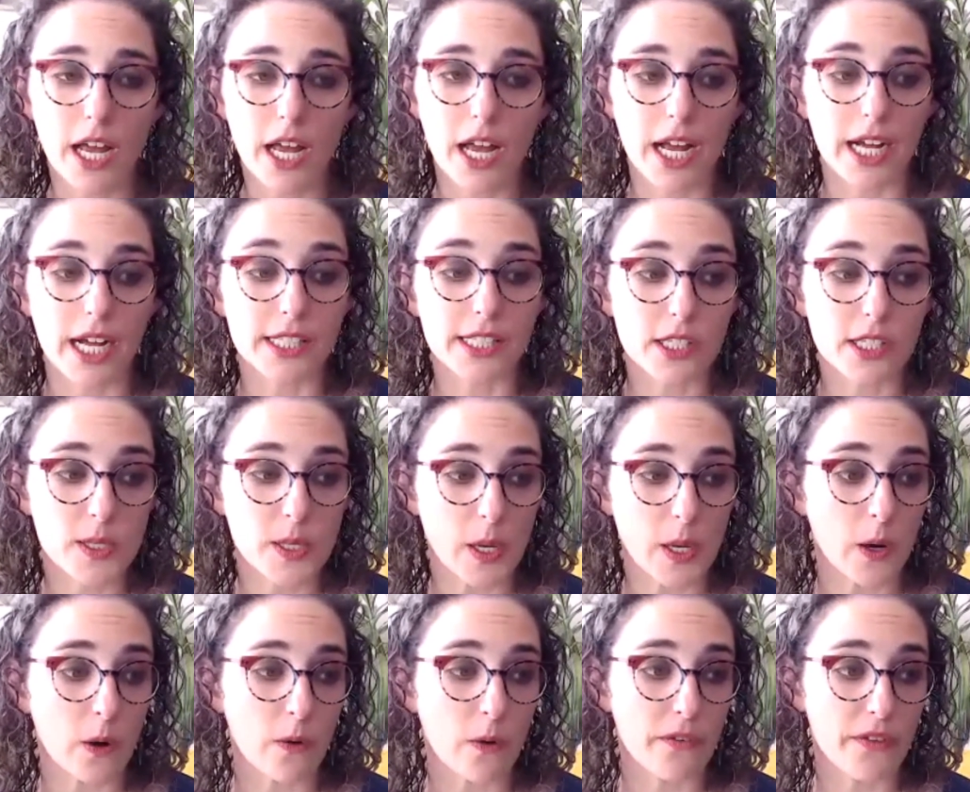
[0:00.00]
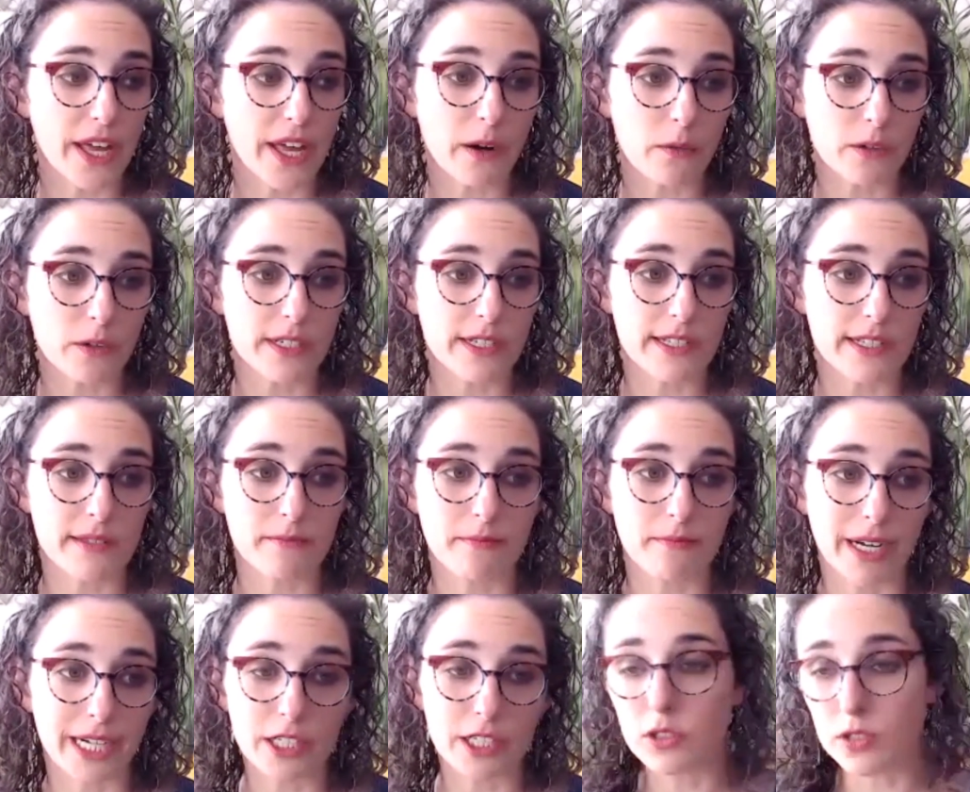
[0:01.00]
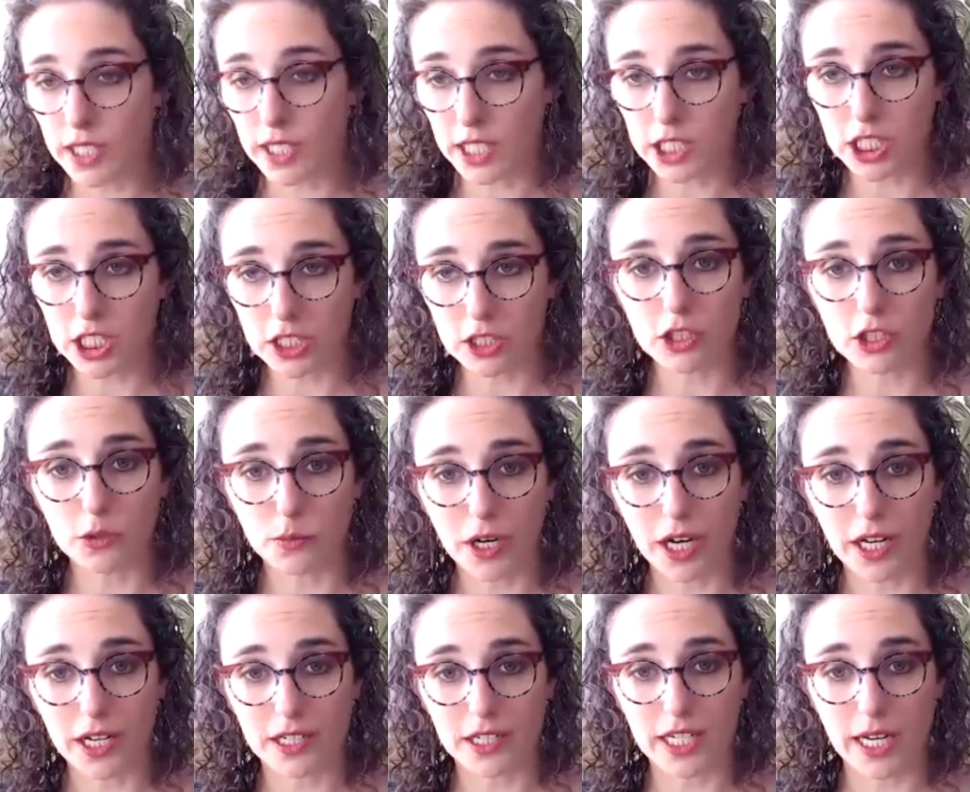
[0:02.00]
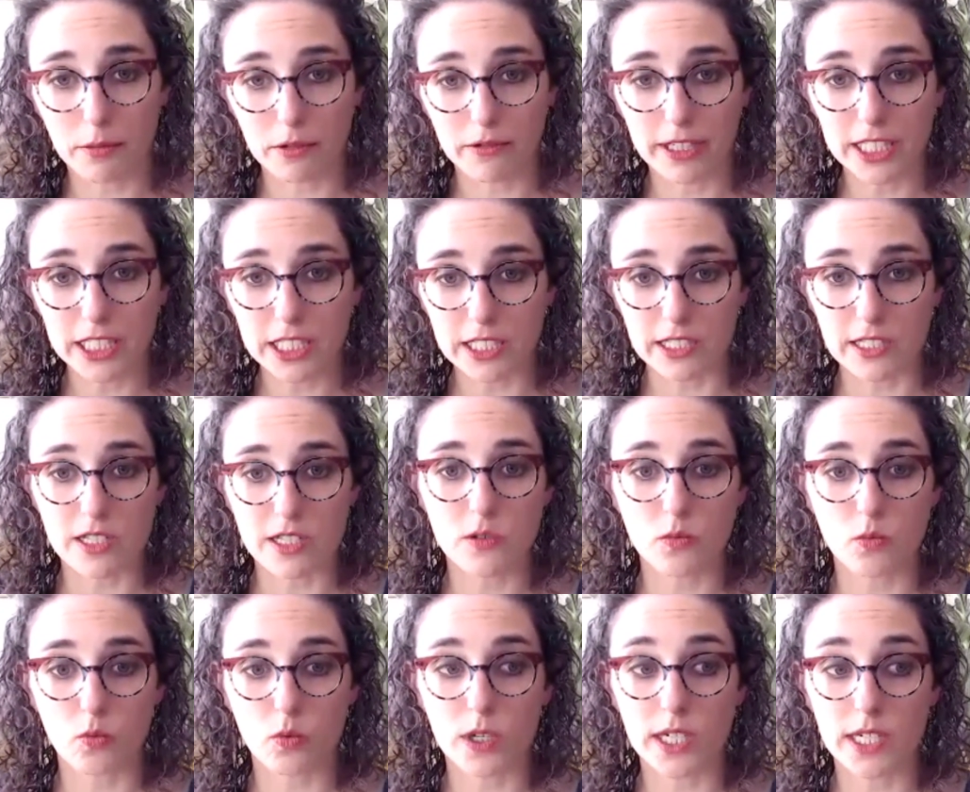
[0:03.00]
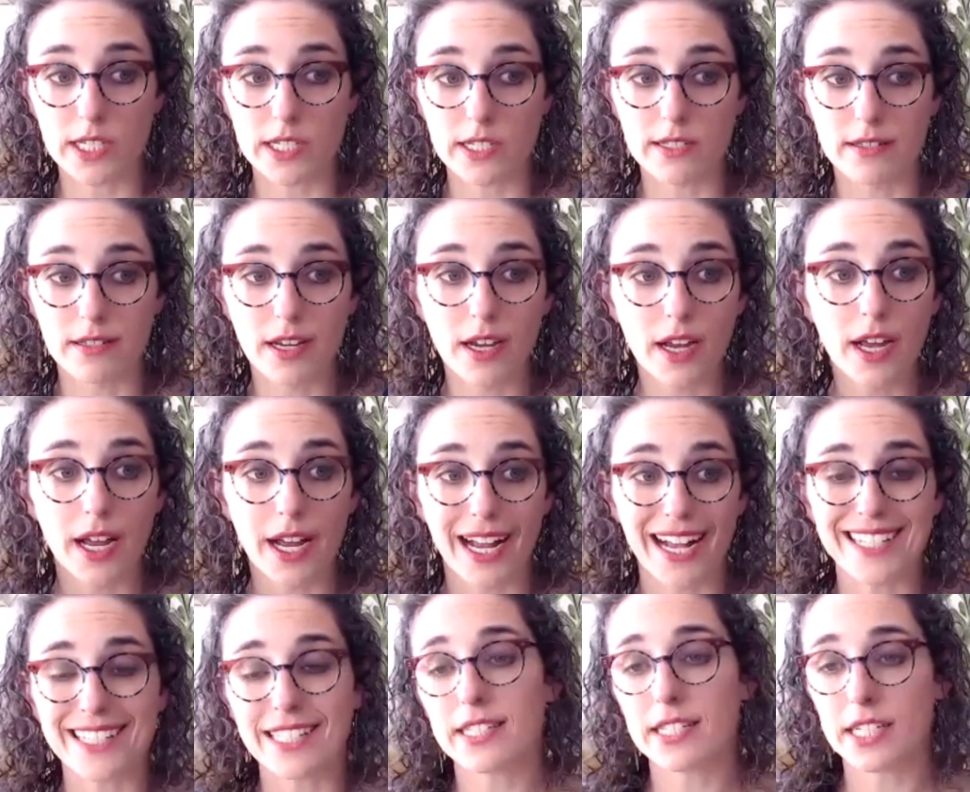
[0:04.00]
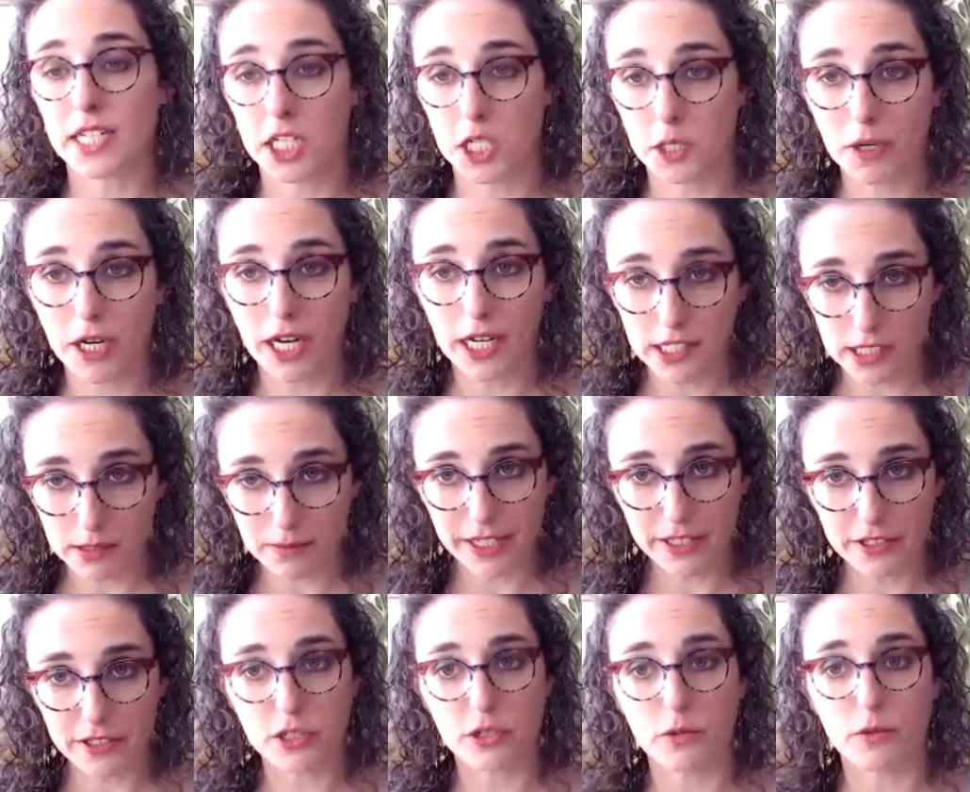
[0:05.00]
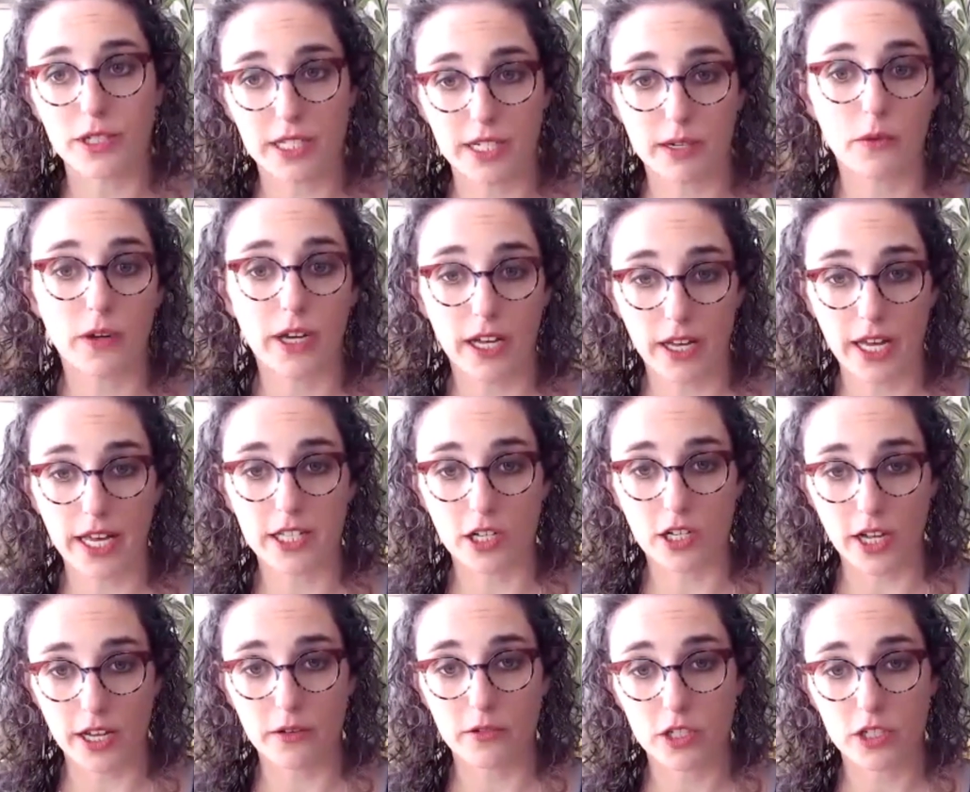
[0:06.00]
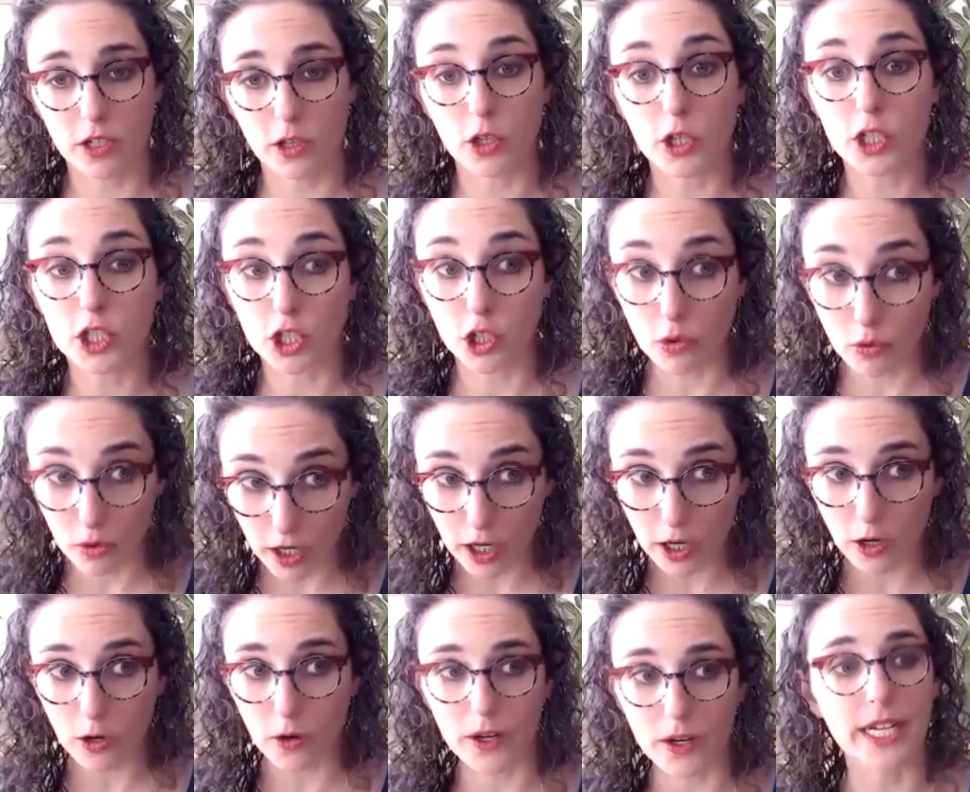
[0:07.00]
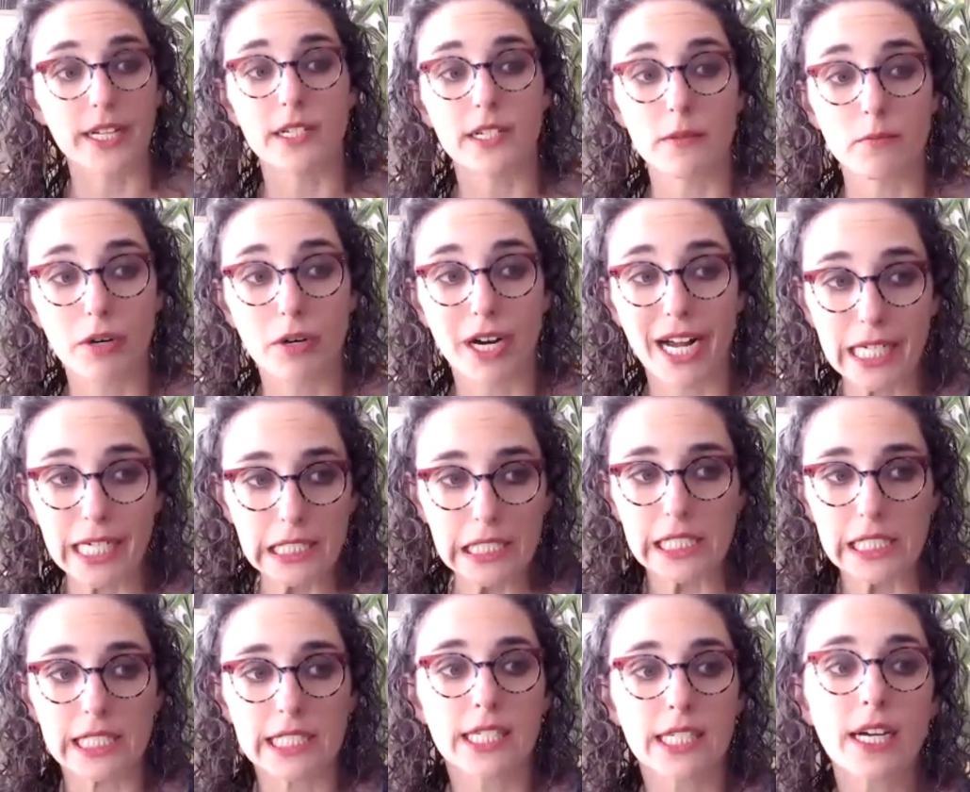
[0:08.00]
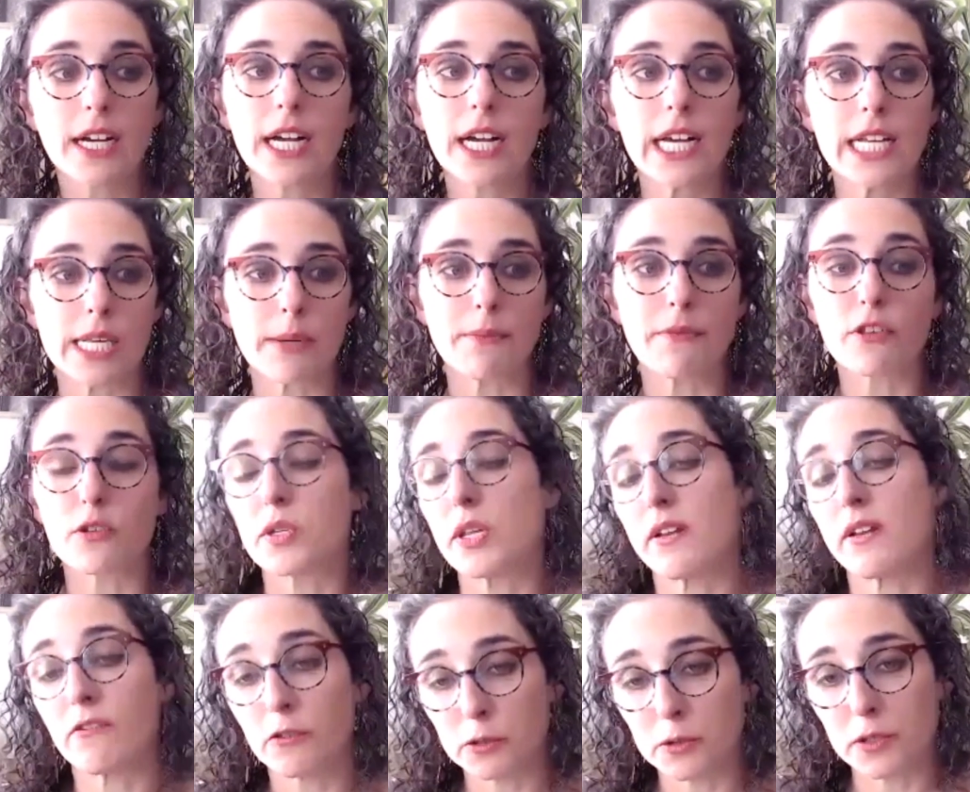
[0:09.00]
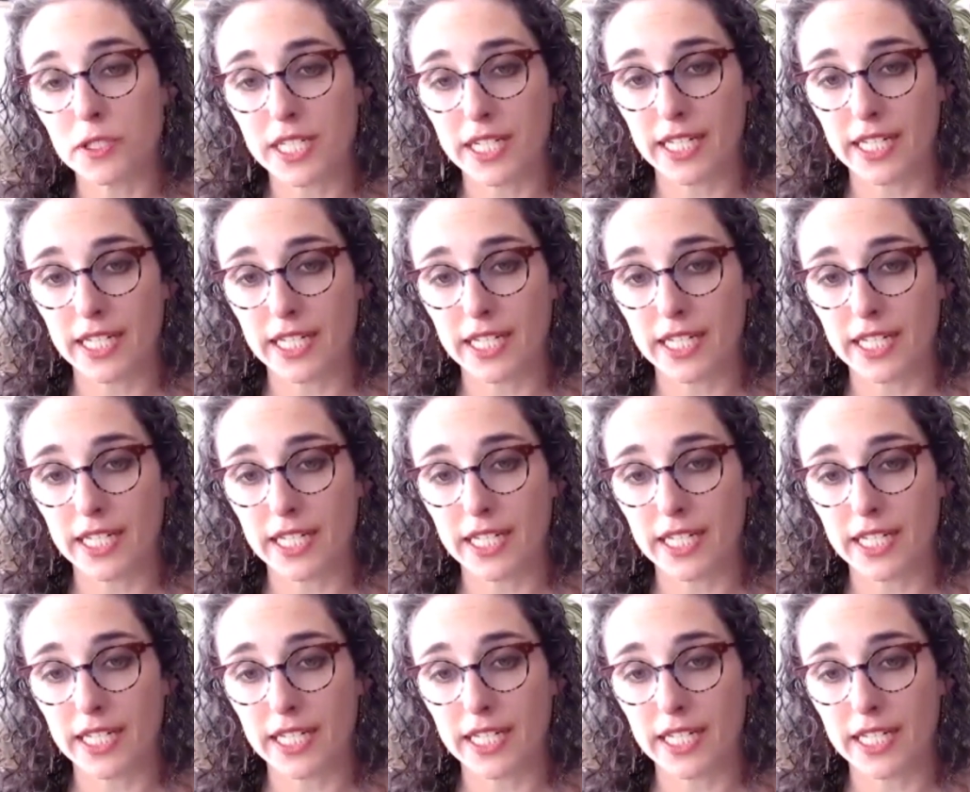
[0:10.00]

And so that was my introduction to product operations, was as a senior product manager, to look to grow and practice some of those influencing